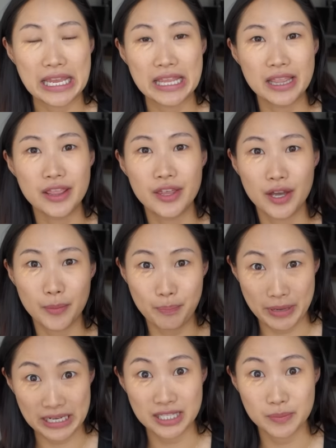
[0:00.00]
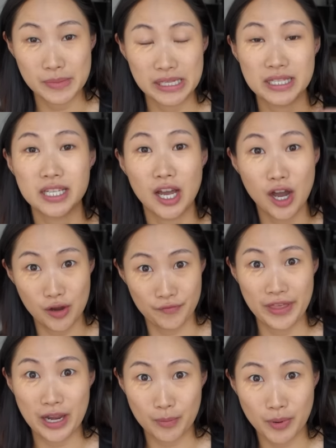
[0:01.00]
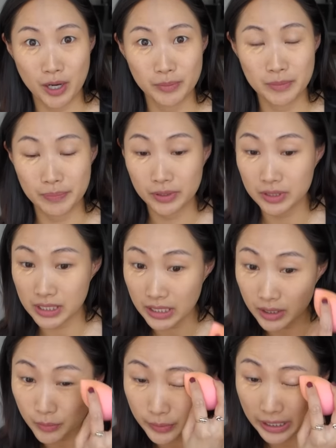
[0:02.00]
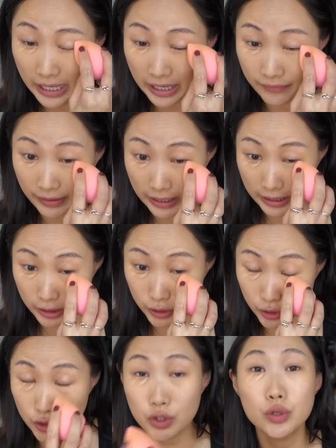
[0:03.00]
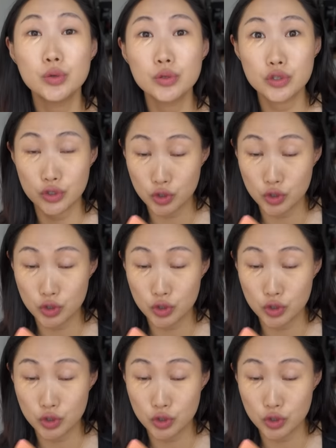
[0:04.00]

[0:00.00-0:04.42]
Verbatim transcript: in the basement of that apartment building, we have a huge